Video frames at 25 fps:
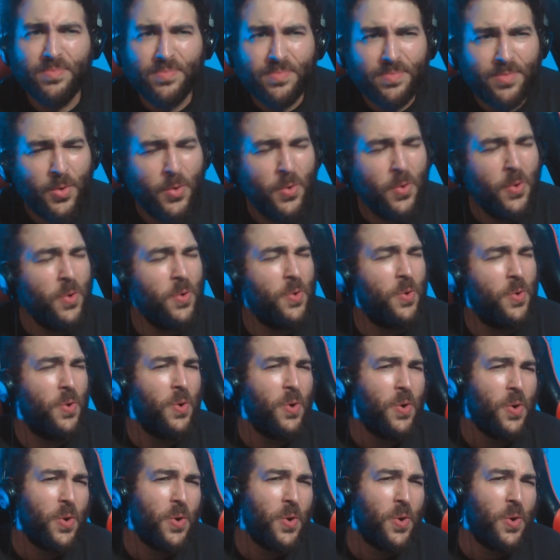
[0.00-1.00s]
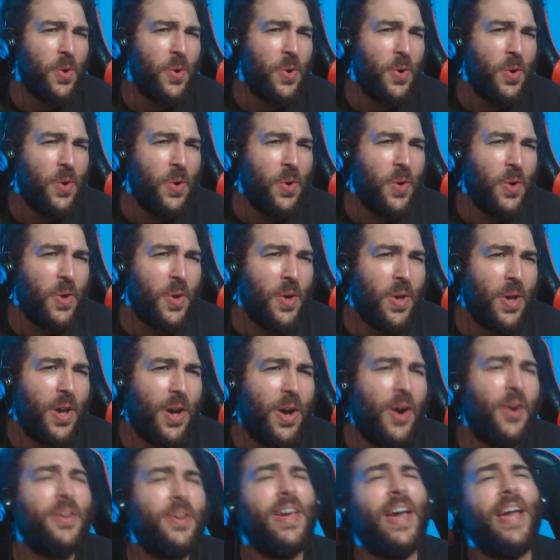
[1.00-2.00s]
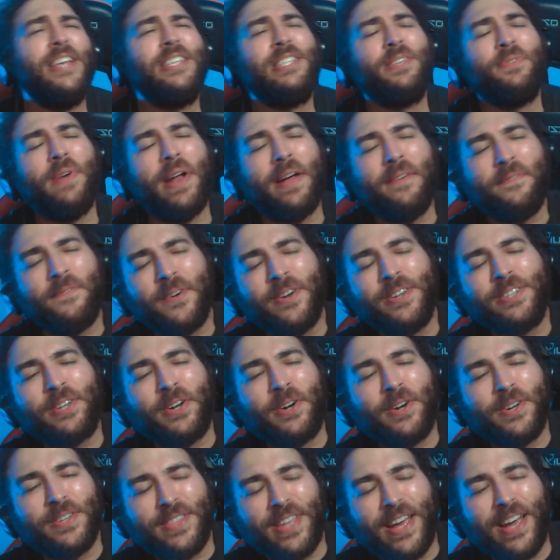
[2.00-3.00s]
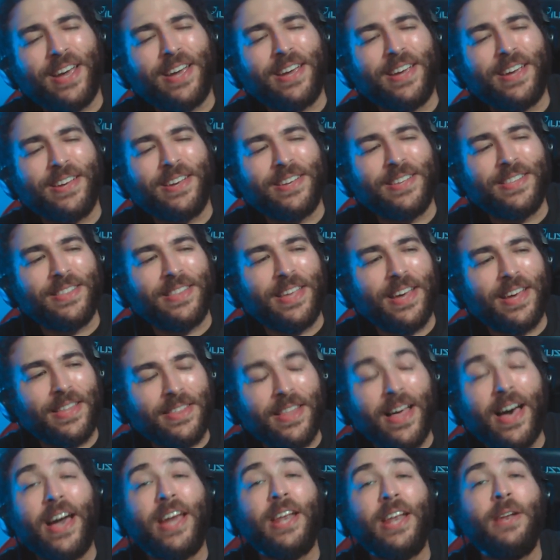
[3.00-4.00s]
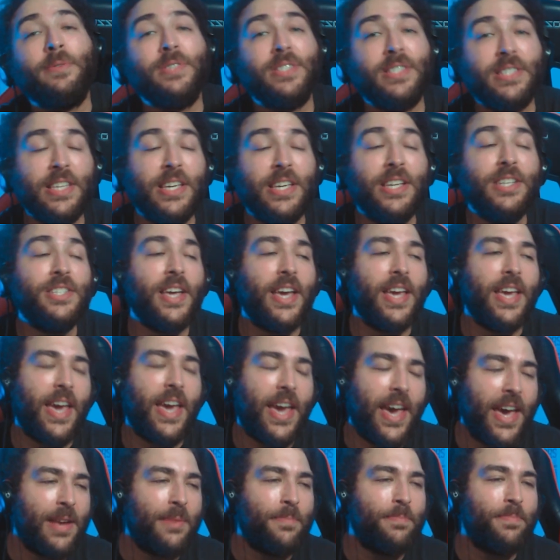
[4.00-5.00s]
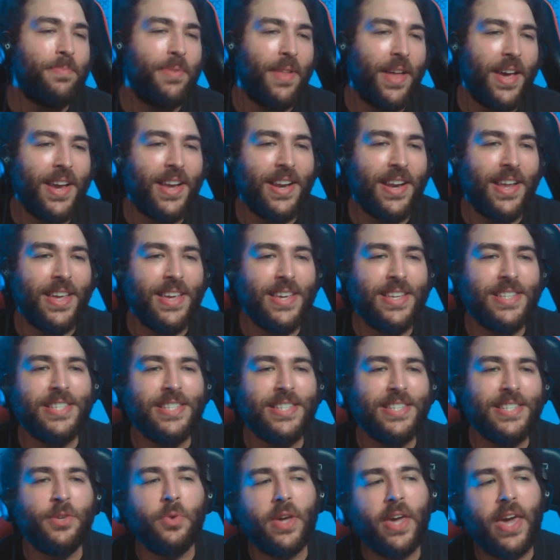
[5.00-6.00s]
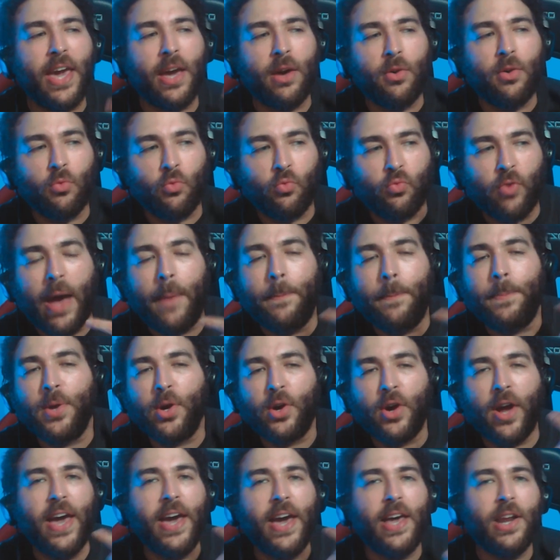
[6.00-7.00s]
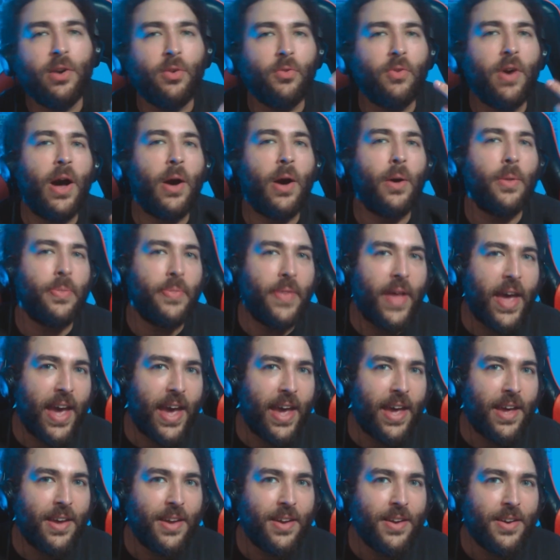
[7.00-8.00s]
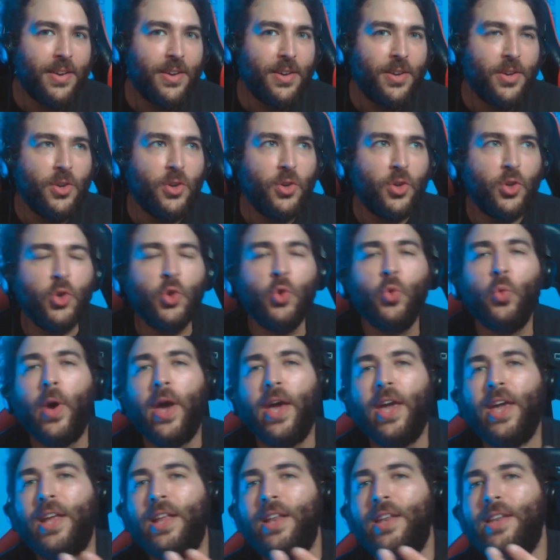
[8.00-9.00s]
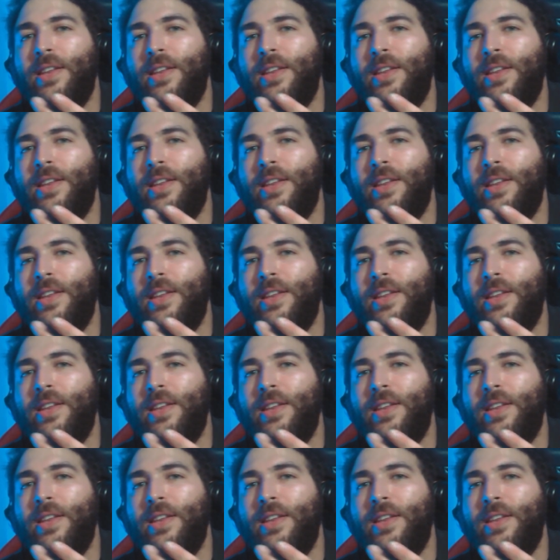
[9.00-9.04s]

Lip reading: bird talk, we all parrot. Okay, so when I first heard that line, it was DJ Head playing it. He said, you can't wrap your head around that. You ain't